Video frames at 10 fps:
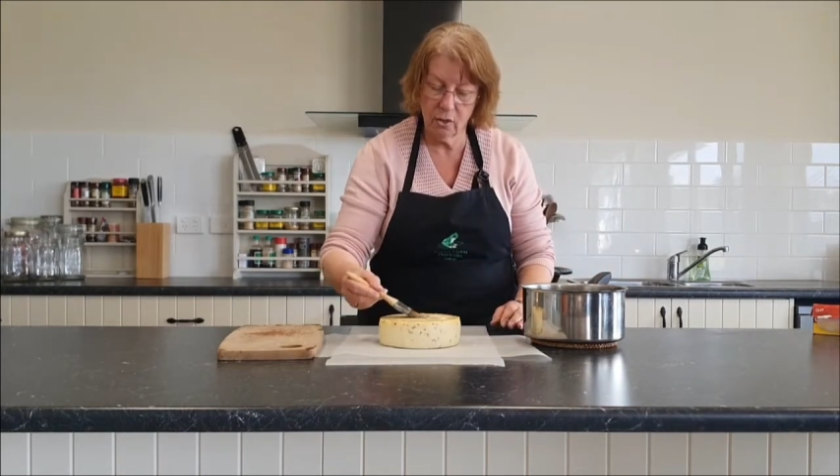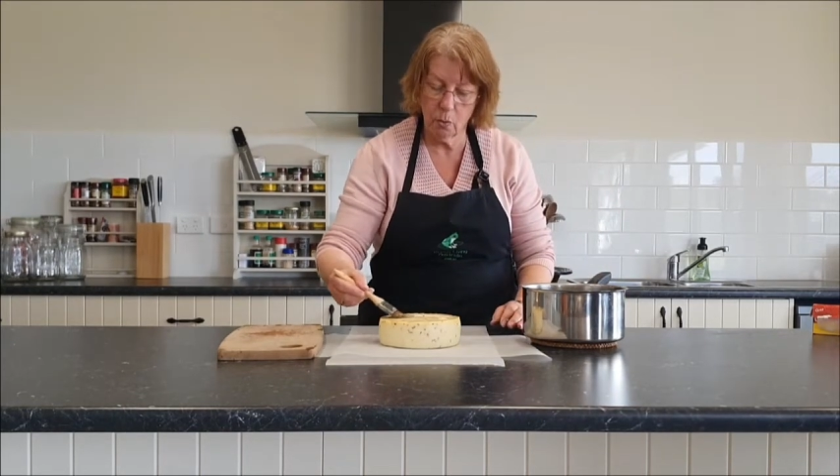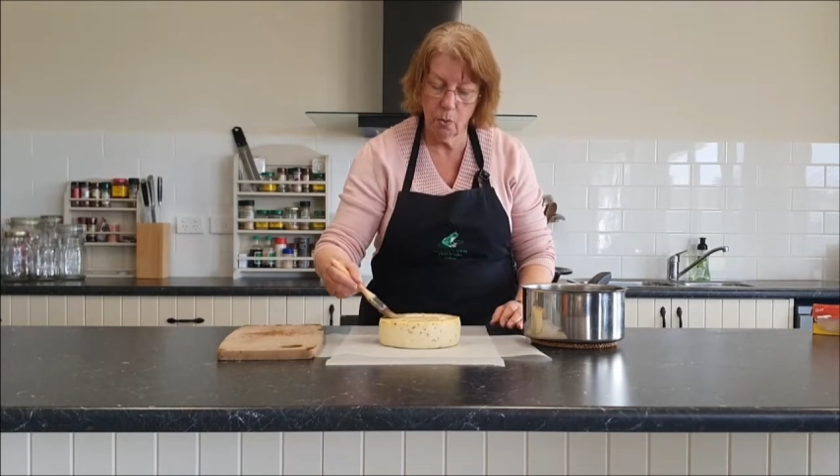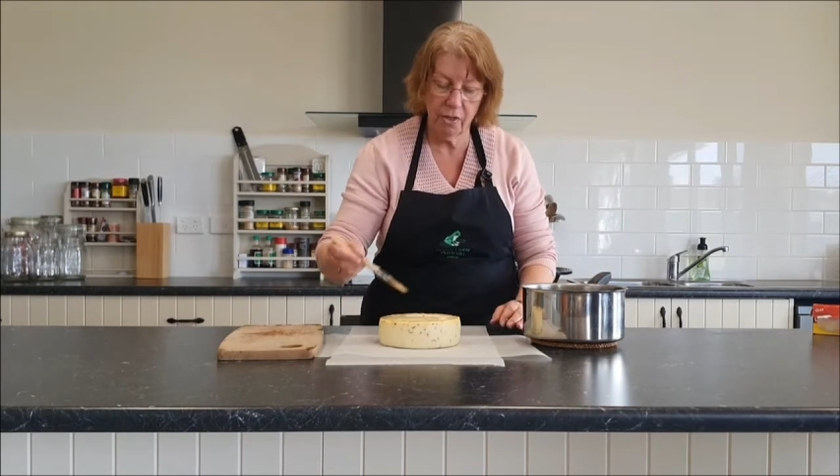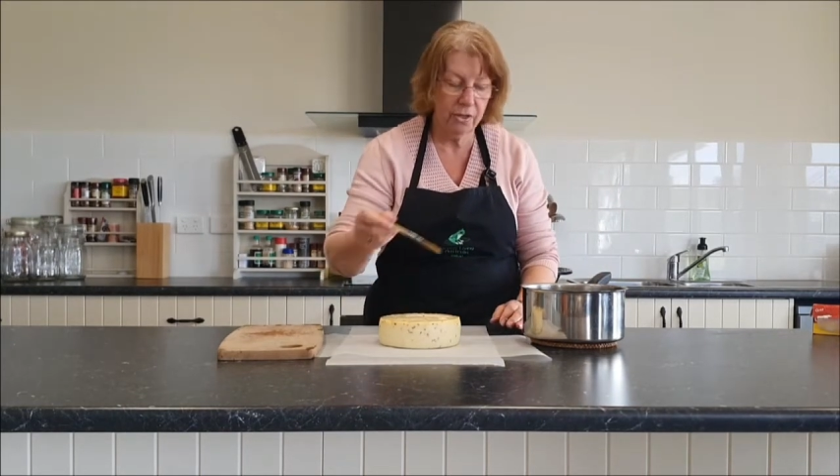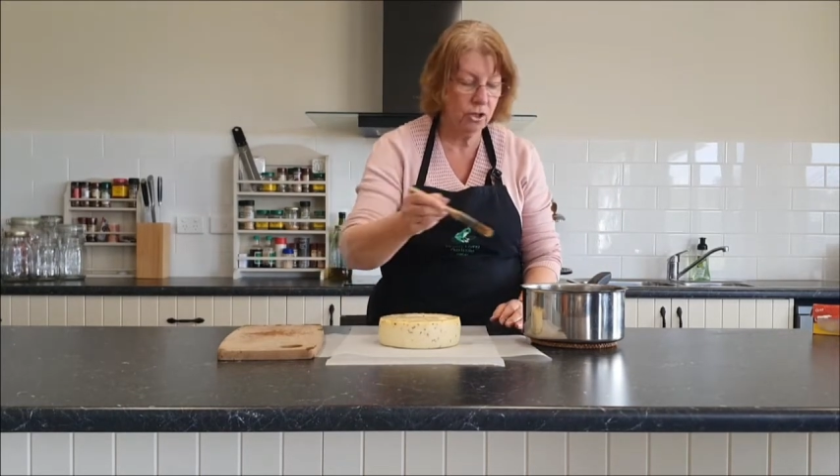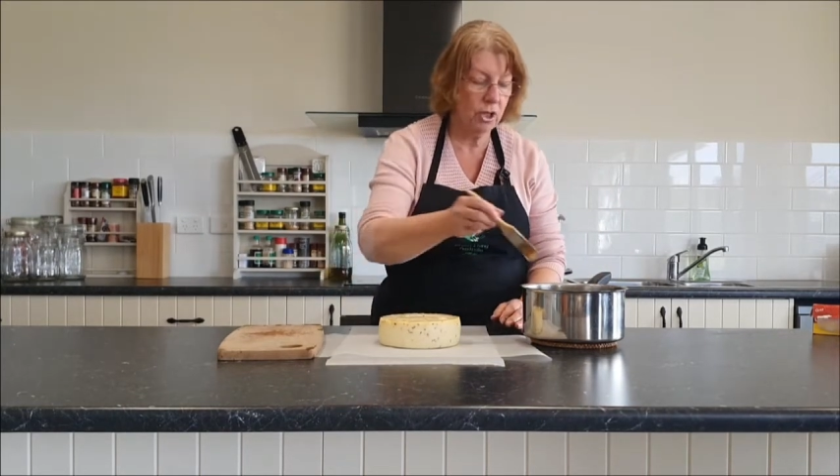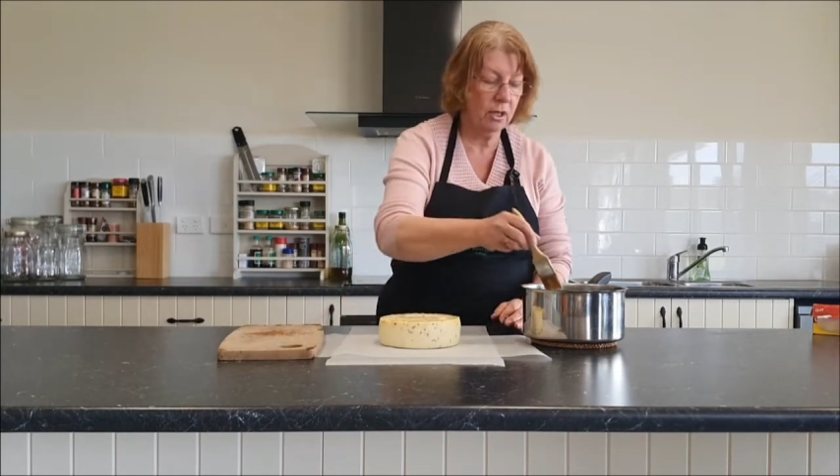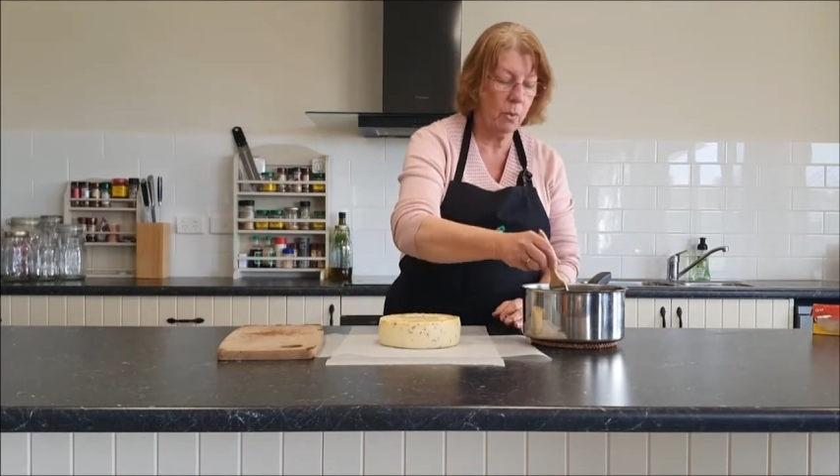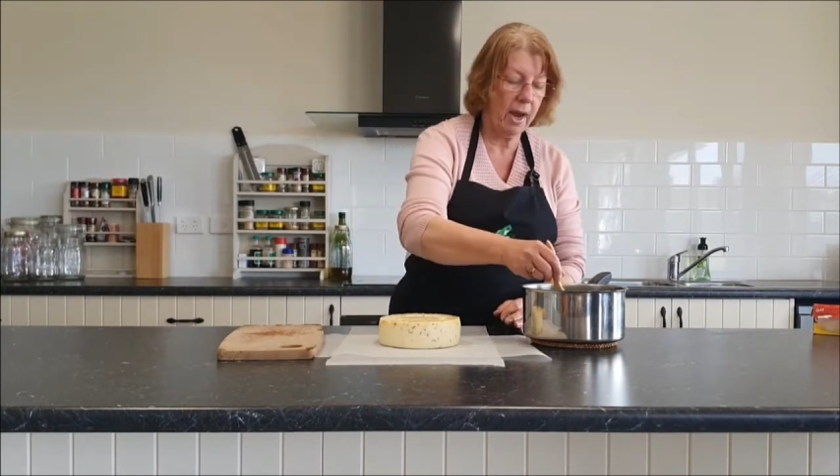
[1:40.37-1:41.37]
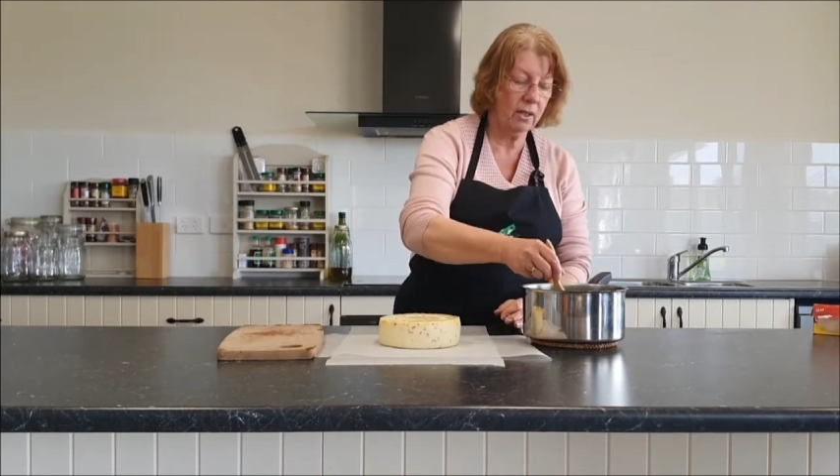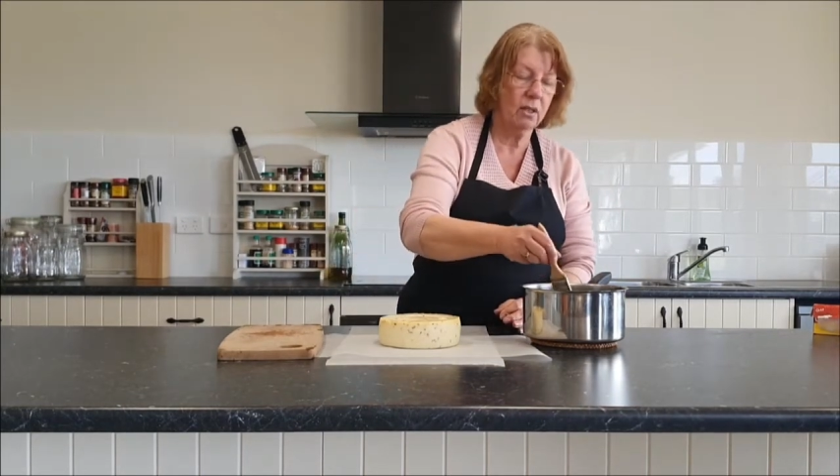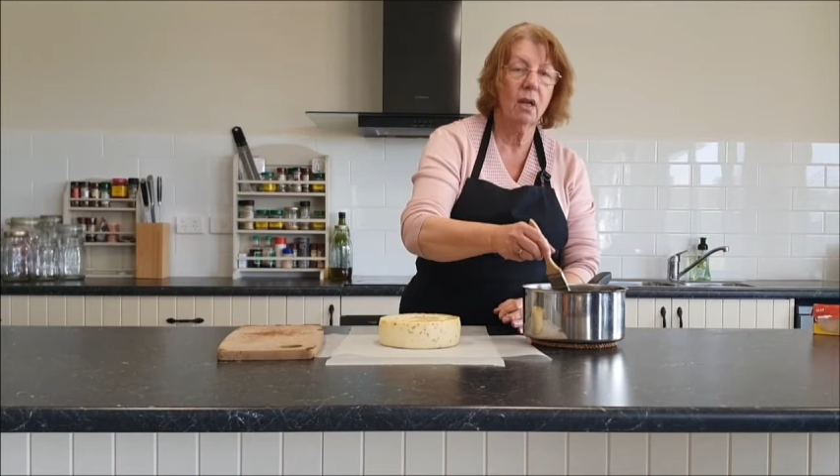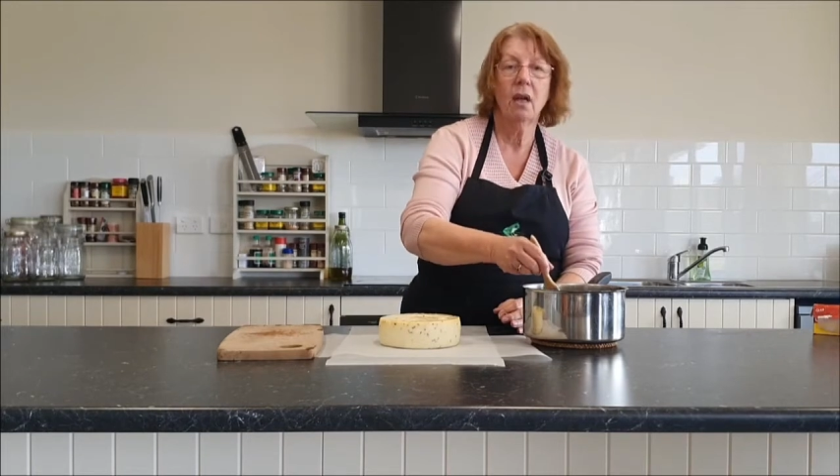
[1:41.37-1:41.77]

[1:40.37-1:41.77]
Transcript: with the cheese wax